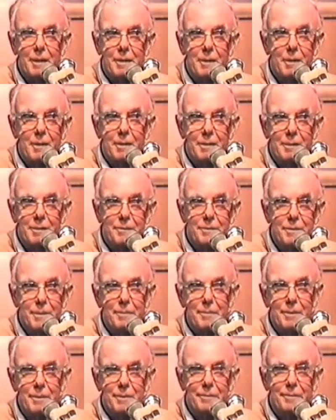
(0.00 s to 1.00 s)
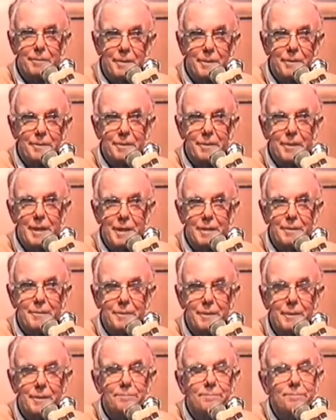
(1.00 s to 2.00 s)
o'clock, and somewhere else for this and that, you
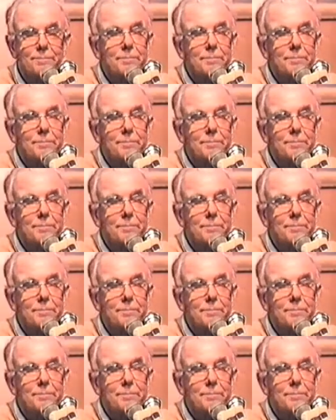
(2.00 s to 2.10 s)
see.